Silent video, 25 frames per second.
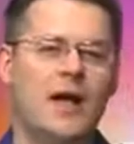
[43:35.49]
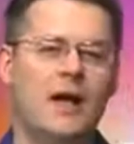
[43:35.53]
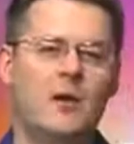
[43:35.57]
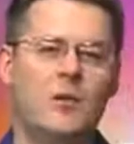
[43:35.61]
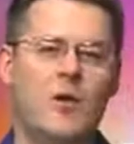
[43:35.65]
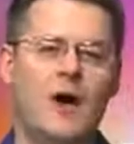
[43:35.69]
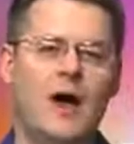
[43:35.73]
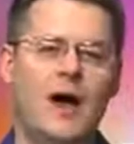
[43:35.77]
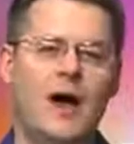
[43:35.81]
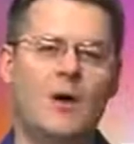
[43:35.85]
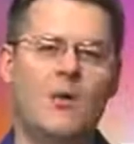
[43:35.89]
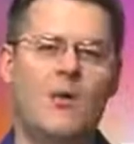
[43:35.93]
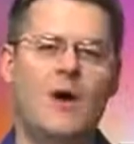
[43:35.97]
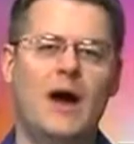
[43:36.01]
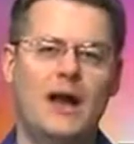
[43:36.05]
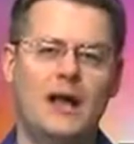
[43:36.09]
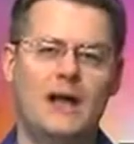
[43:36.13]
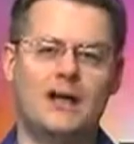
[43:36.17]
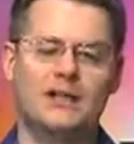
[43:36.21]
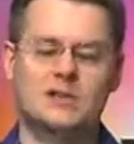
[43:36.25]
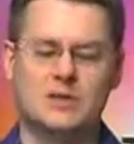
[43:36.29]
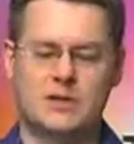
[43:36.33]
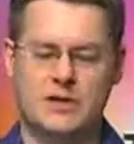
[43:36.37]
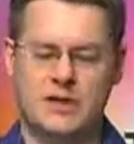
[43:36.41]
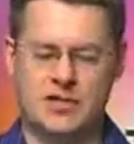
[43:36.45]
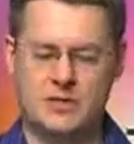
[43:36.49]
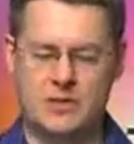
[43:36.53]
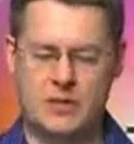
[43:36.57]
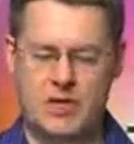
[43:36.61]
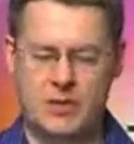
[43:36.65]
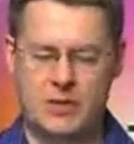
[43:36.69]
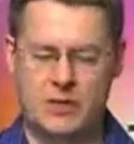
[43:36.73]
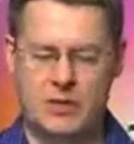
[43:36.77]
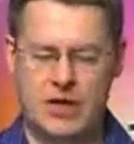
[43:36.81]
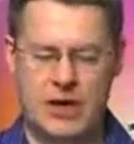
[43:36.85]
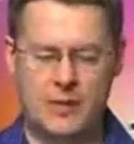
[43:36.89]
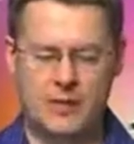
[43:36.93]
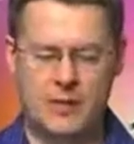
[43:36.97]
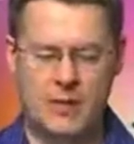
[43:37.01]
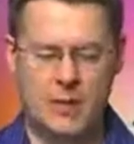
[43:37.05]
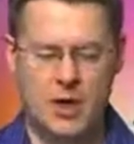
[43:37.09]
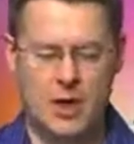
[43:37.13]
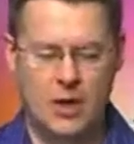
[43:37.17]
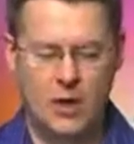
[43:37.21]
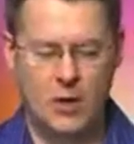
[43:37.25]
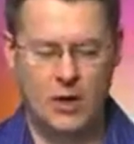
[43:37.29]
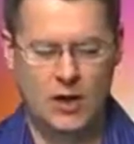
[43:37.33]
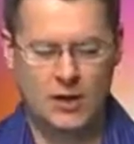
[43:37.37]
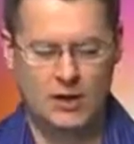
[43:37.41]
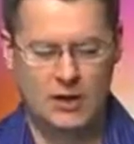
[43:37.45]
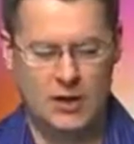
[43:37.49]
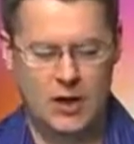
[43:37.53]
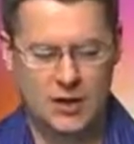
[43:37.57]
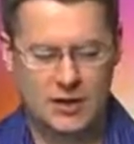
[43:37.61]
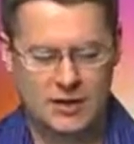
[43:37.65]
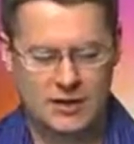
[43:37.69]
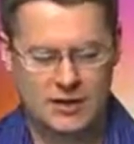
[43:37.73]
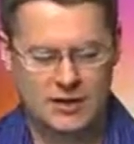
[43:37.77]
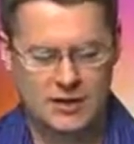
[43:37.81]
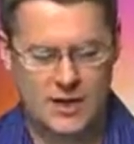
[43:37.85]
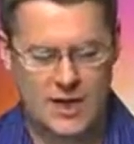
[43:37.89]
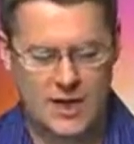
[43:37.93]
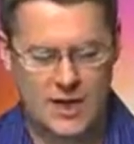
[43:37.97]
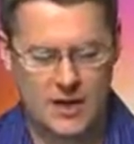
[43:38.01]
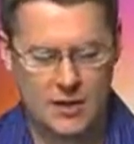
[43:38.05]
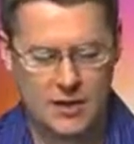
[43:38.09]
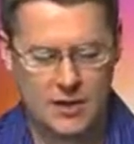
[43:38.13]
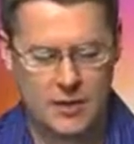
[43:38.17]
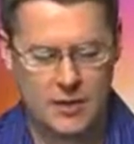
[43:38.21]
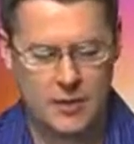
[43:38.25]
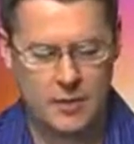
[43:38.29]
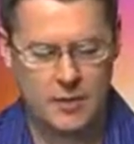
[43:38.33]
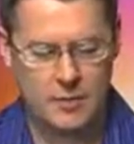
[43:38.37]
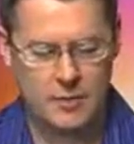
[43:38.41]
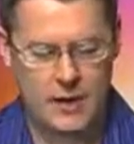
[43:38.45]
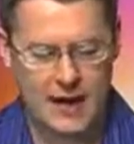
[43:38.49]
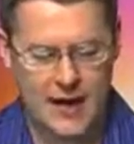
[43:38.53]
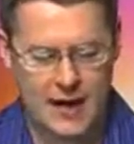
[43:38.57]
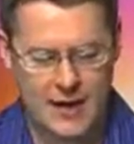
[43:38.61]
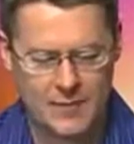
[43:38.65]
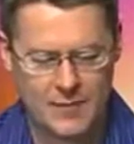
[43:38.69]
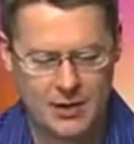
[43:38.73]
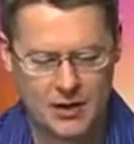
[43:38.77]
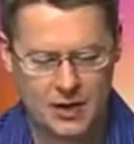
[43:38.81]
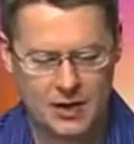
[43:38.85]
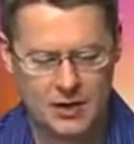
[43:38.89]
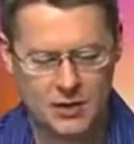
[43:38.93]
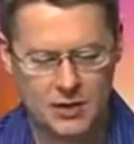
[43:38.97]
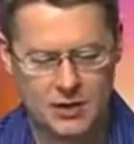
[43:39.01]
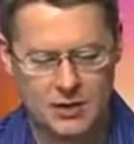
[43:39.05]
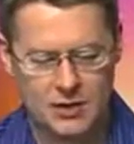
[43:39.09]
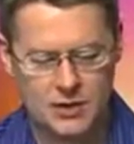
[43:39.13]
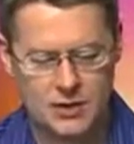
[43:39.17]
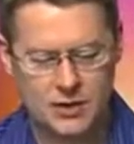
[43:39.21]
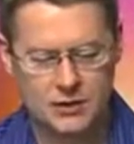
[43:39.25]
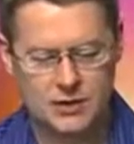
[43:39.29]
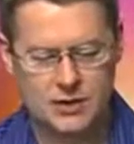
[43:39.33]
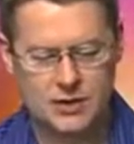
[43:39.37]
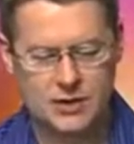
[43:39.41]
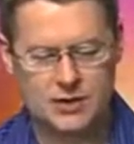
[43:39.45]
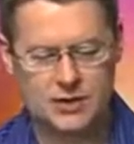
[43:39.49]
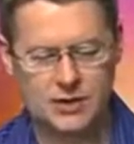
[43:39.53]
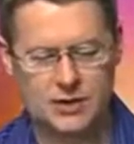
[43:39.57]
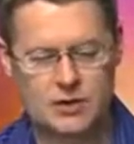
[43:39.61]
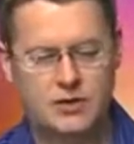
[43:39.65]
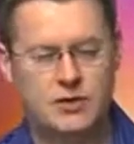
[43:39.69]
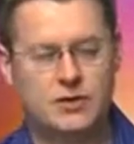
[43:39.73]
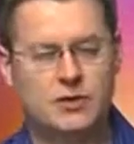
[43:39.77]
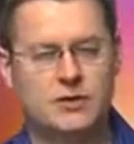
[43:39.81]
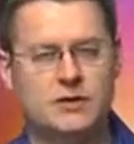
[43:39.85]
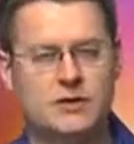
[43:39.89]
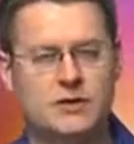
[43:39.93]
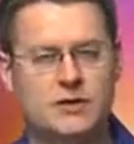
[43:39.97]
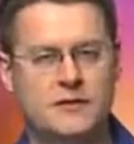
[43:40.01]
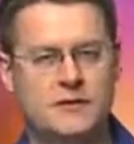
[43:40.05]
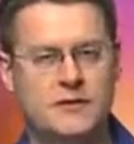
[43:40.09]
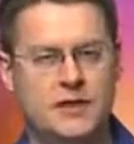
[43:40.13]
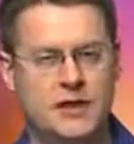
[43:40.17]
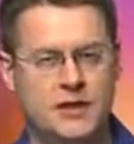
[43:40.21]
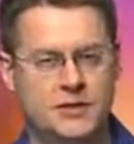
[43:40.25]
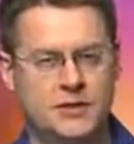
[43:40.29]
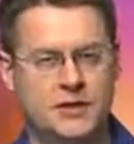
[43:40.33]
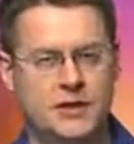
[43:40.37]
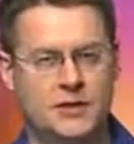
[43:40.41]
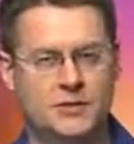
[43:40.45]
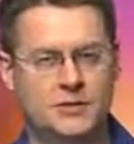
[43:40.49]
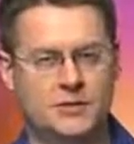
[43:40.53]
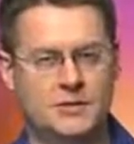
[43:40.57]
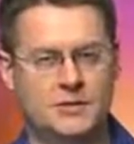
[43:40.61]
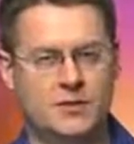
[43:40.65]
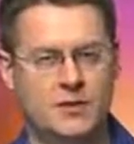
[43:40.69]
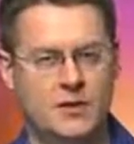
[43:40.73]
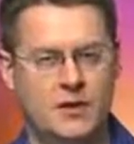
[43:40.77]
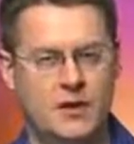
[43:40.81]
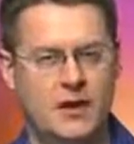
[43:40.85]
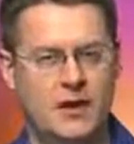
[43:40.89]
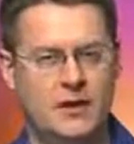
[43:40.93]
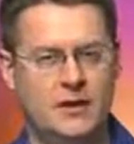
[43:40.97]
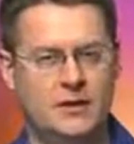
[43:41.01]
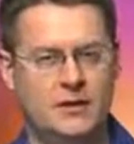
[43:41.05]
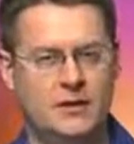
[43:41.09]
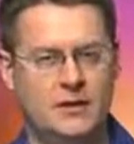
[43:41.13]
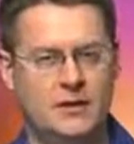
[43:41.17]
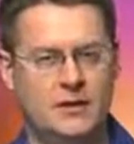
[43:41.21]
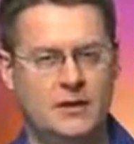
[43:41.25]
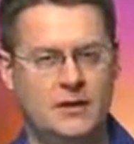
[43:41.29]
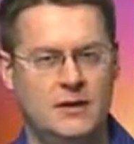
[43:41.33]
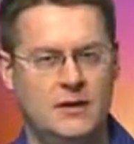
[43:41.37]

And why? Why else would this be a problem? Well, notice how the Bible uses crucifixion, right?